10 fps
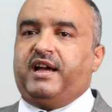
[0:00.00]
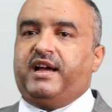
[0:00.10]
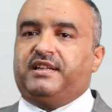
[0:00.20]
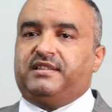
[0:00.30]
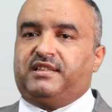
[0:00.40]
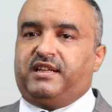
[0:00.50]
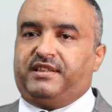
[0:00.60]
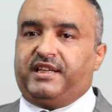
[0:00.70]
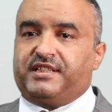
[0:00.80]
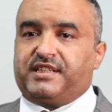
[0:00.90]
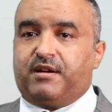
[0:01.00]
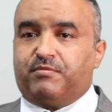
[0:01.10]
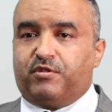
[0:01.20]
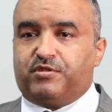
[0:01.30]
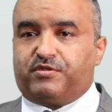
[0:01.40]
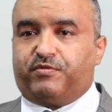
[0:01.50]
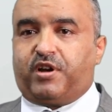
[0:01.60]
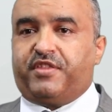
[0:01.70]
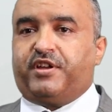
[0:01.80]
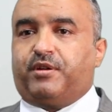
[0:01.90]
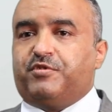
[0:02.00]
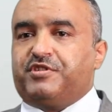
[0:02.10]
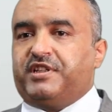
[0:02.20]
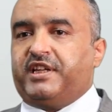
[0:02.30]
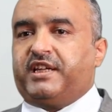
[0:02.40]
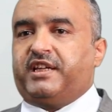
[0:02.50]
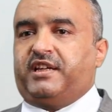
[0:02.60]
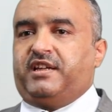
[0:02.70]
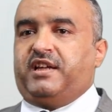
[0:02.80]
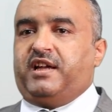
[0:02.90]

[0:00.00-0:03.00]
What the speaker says: And the examples for anthropogenic